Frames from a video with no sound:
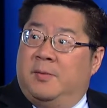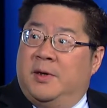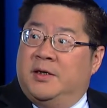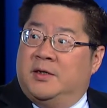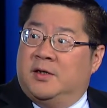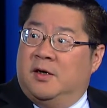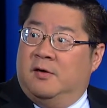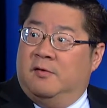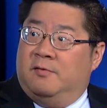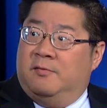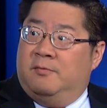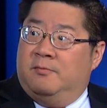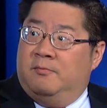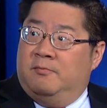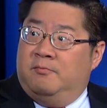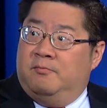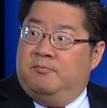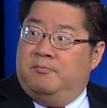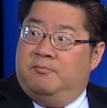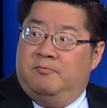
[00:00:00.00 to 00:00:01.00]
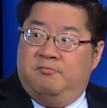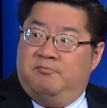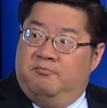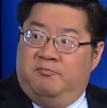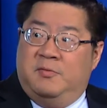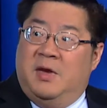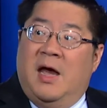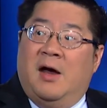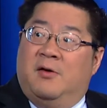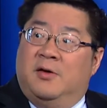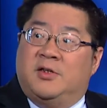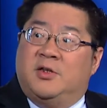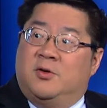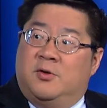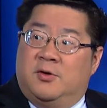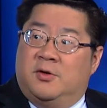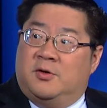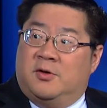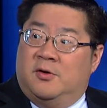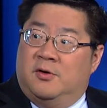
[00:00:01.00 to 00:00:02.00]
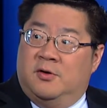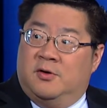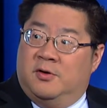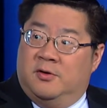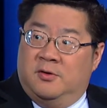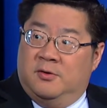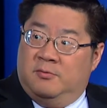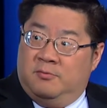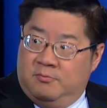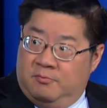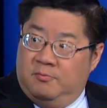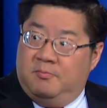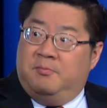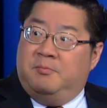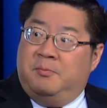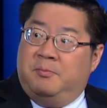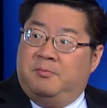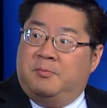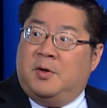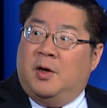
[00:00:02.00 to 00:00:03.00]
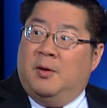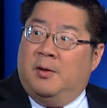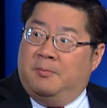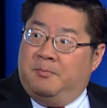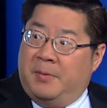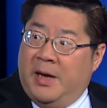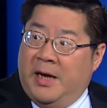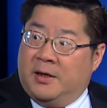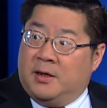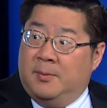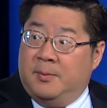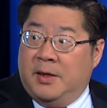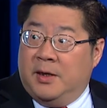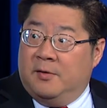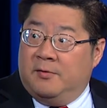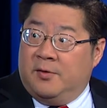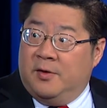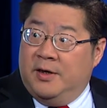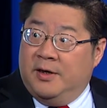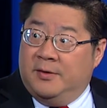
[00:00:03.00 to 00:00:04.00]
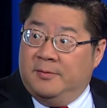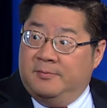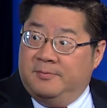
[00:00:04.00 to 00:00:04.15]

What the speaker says: myself, now it's your turn to go back to being afraid.